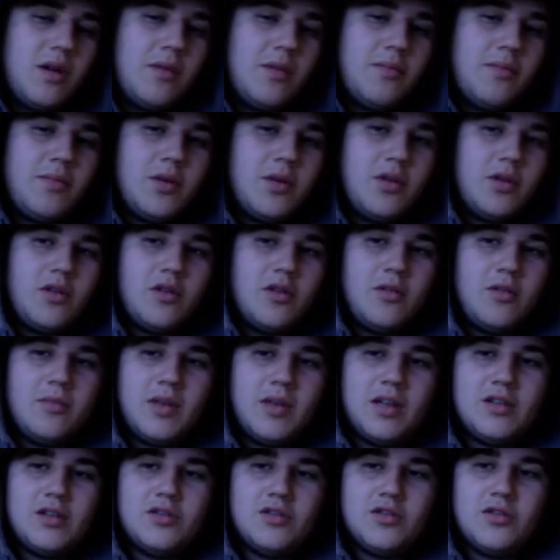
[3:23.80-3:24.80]
put them
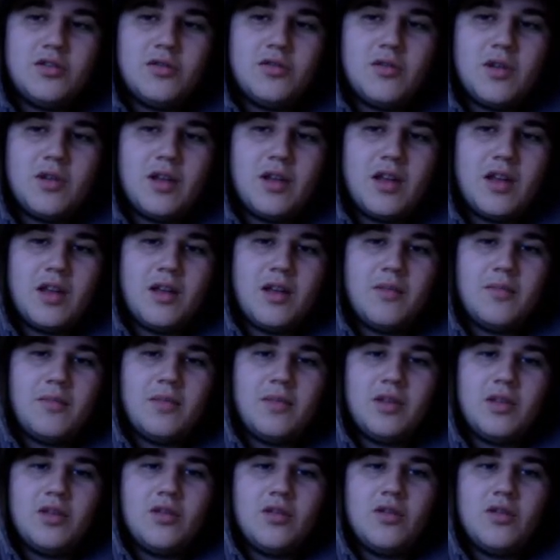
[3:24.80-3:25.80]
into um,
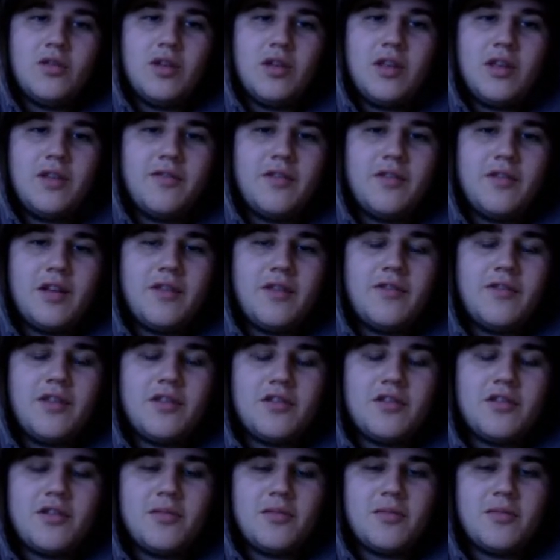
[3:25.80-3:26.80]
your
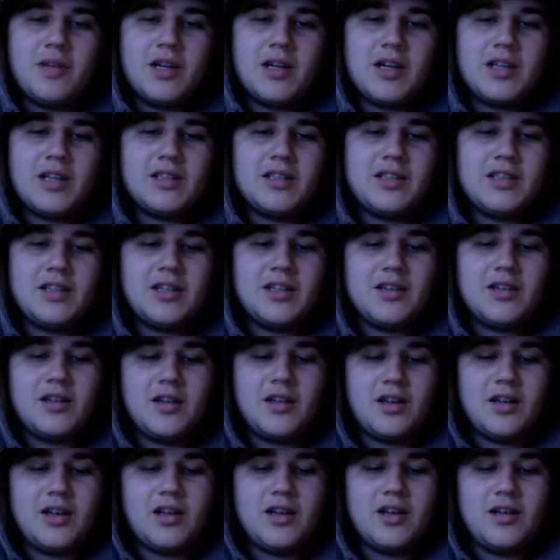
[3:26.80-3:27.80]
Ethereum Classic,
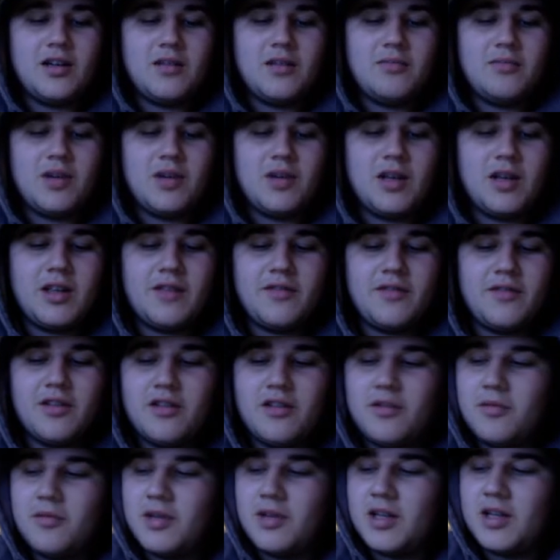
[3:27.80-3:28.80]
uh, my Ethereum
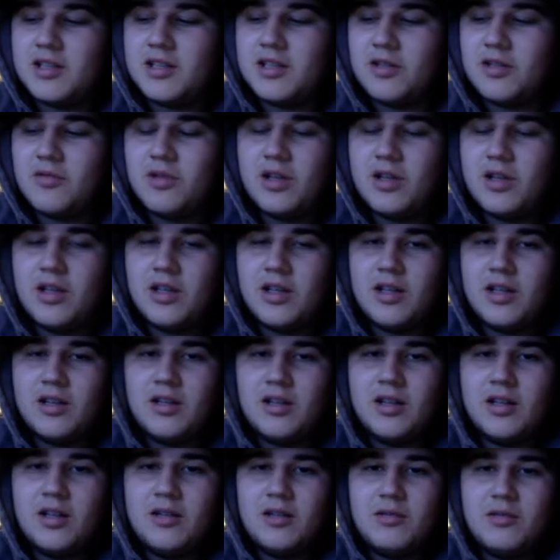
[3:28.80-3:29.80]
Classic wallet,
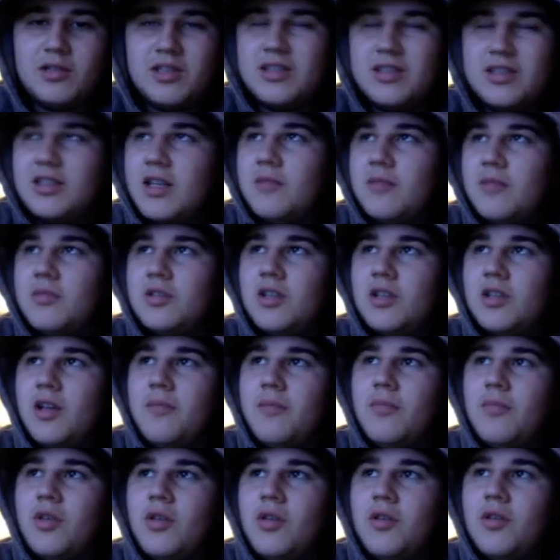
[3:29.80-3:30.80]
uh, which is same as like
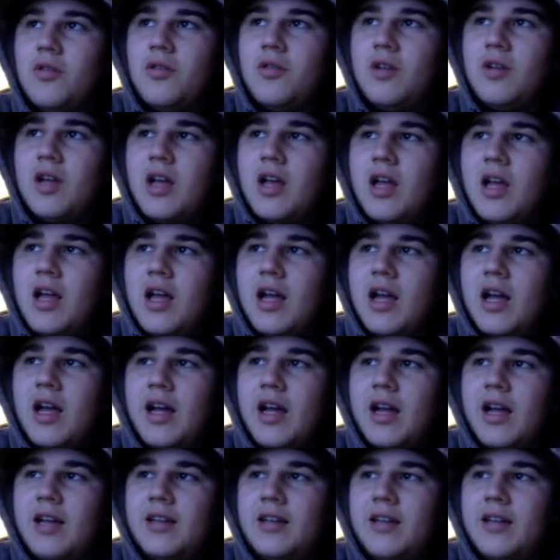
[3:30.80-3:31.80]
Mew,
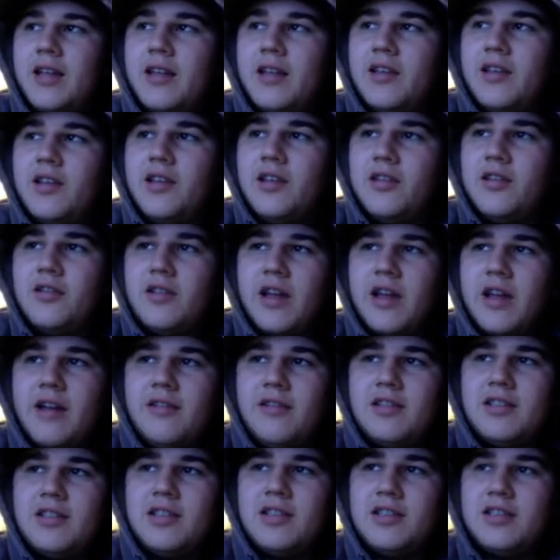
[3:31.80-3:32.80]
and then, then you're
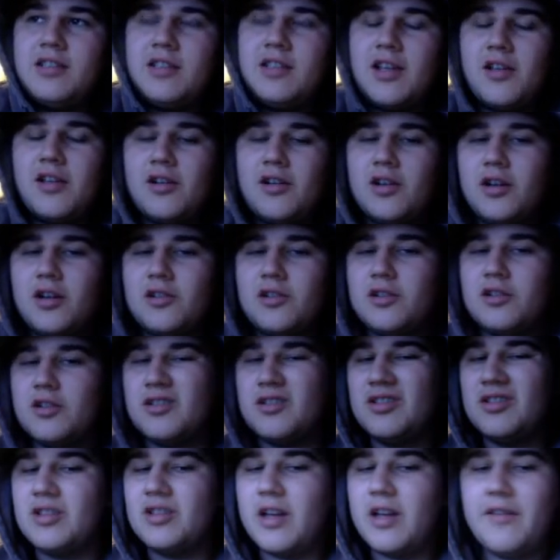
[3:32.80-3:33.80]
guaranteed to get your Clo tokens.
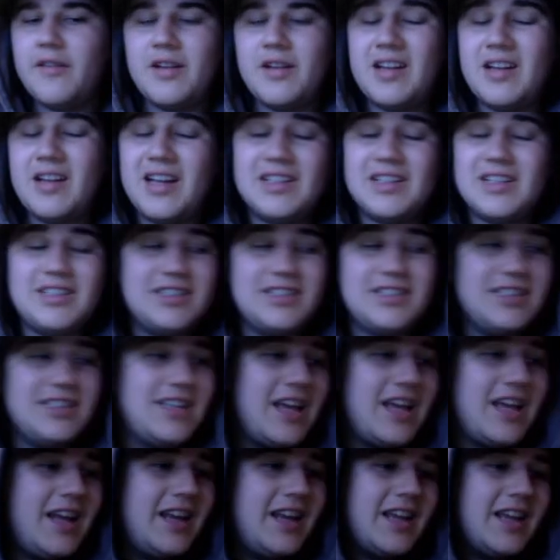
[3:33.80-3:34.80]
I haven't actually seen
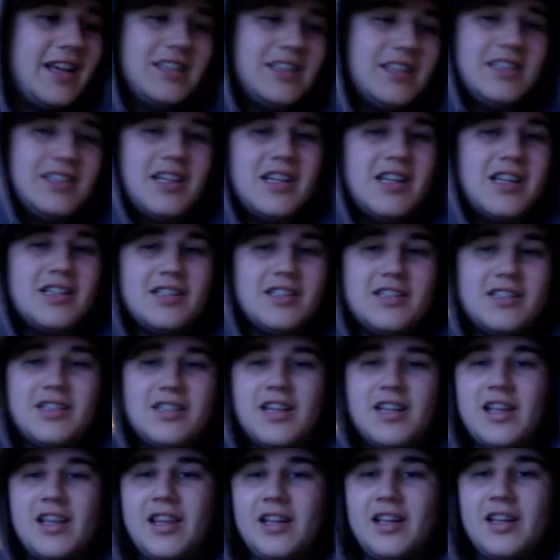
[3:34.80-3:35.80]
any exchanges say
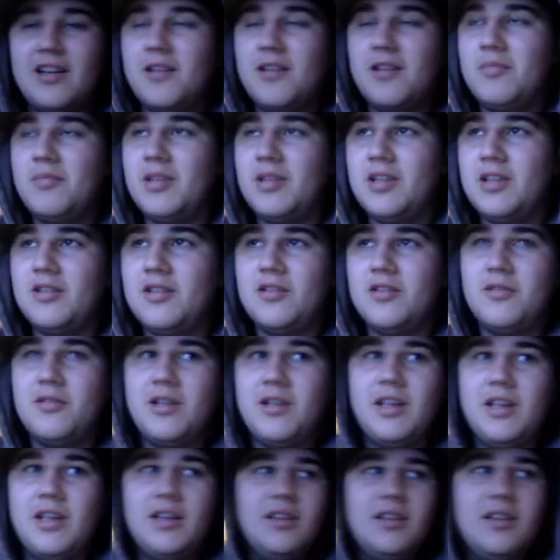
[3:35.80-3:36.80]
they're going to be
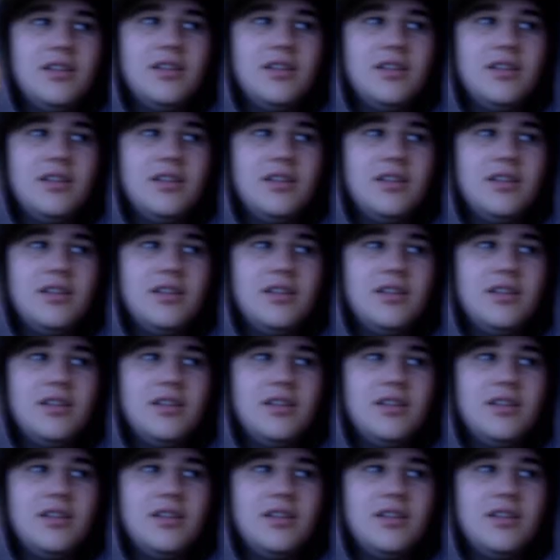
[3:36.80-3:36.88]
doing